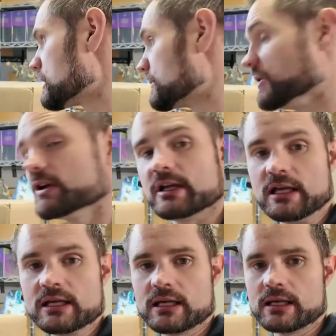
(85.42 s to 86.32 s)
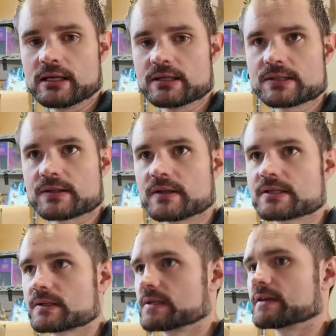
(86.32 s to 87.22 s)
community is that
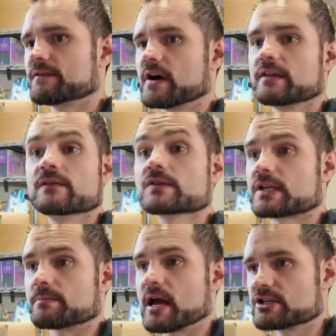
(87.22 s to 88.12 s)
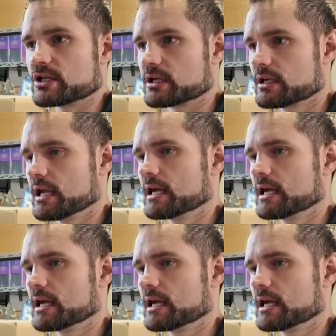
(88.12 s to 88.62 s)
this is a set that finally feels like magic.